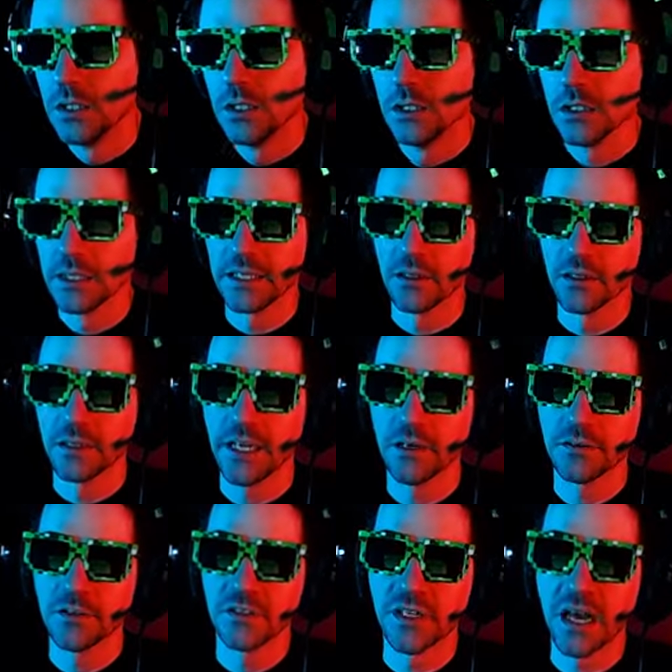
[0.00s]
Like, our
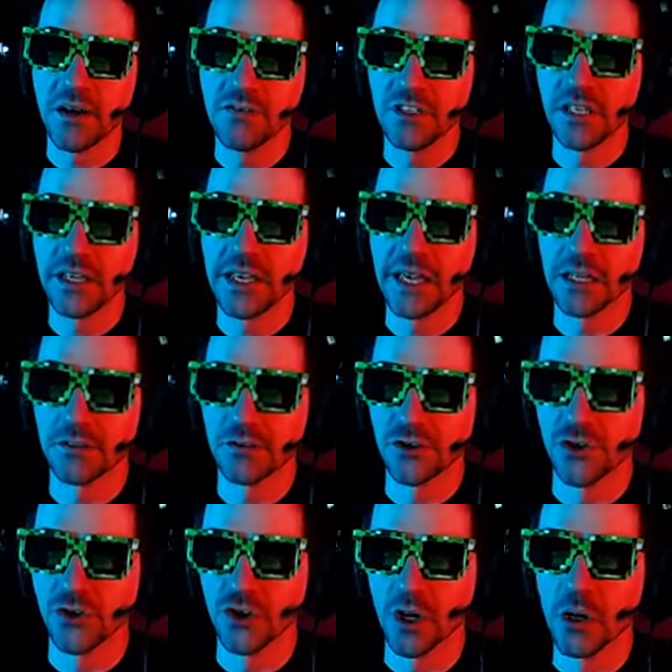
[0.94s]
characters obviously can't
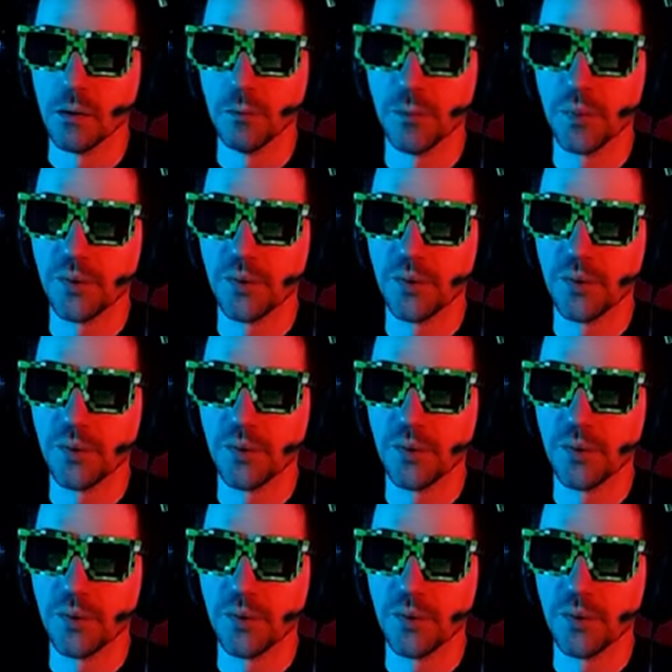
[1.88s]
jump.